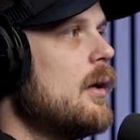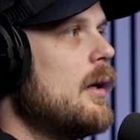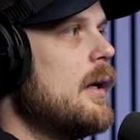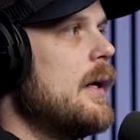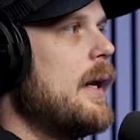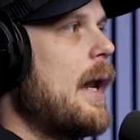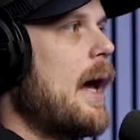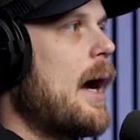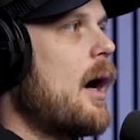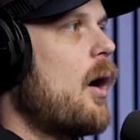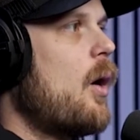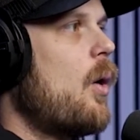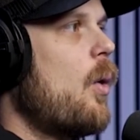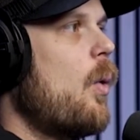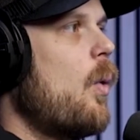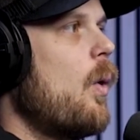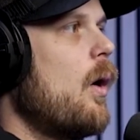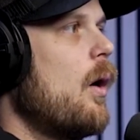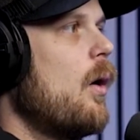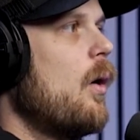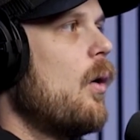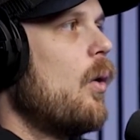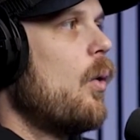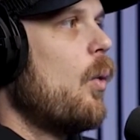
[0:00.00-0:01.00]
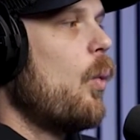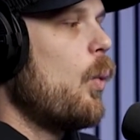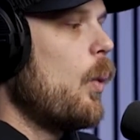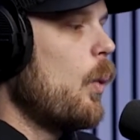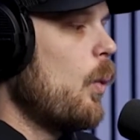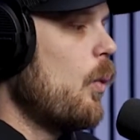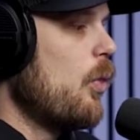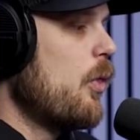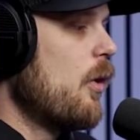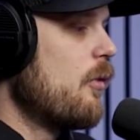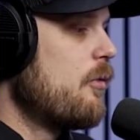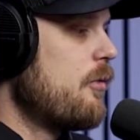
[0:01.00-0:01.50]
Now,
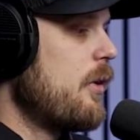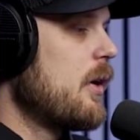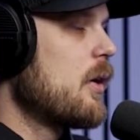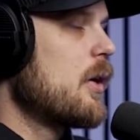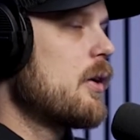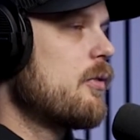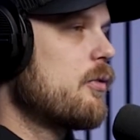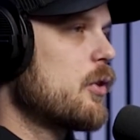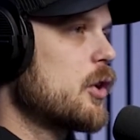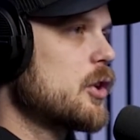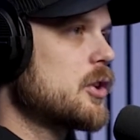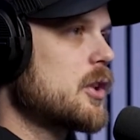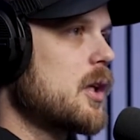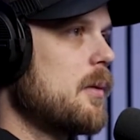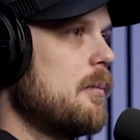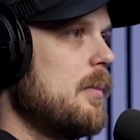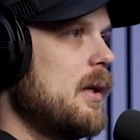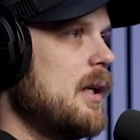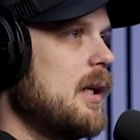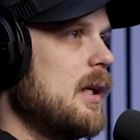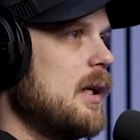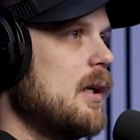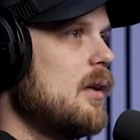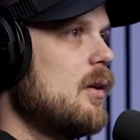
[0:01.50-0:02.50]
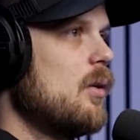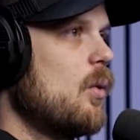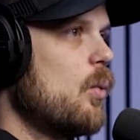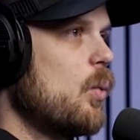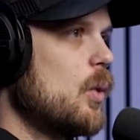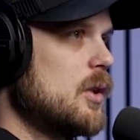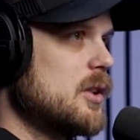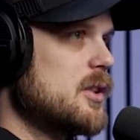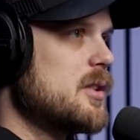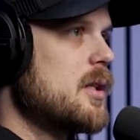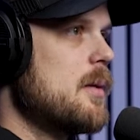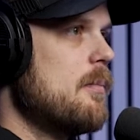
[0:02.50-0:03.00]
the very first committee
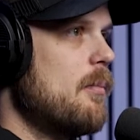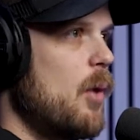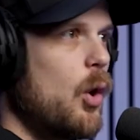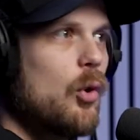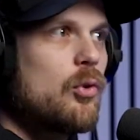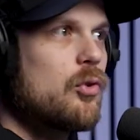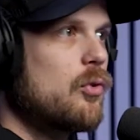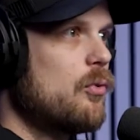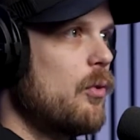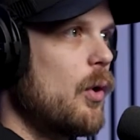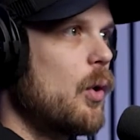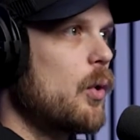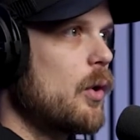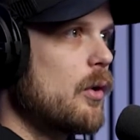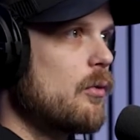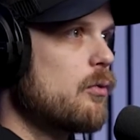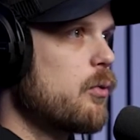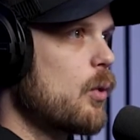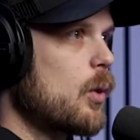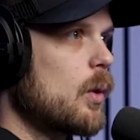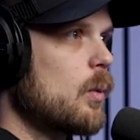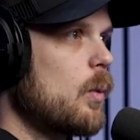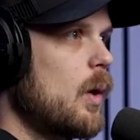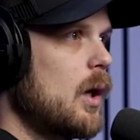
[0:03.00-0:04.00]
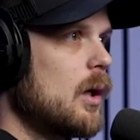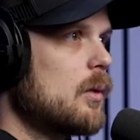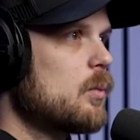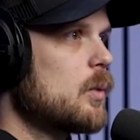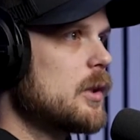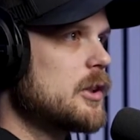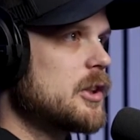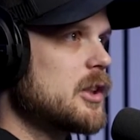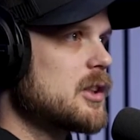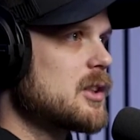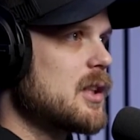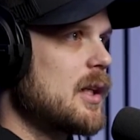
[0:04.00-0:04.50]
was the most voted for one,
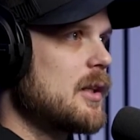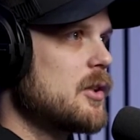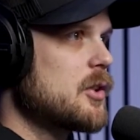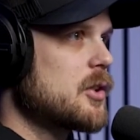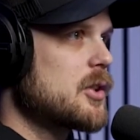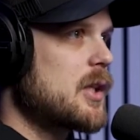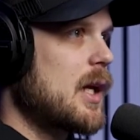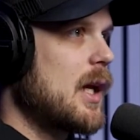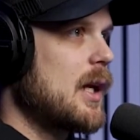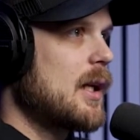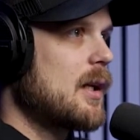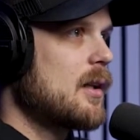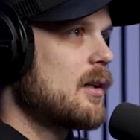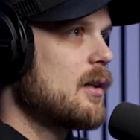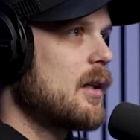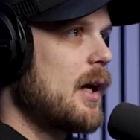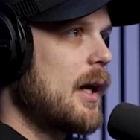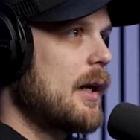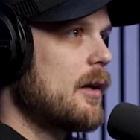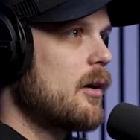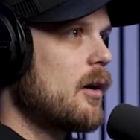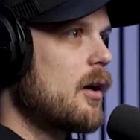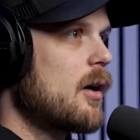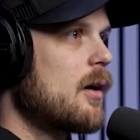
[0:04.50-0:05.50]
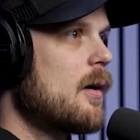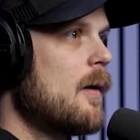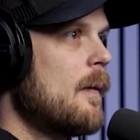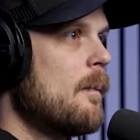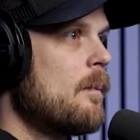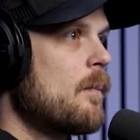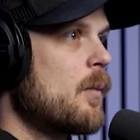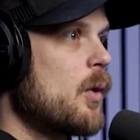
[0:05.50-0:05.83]
which is laser scanning and LiDAR.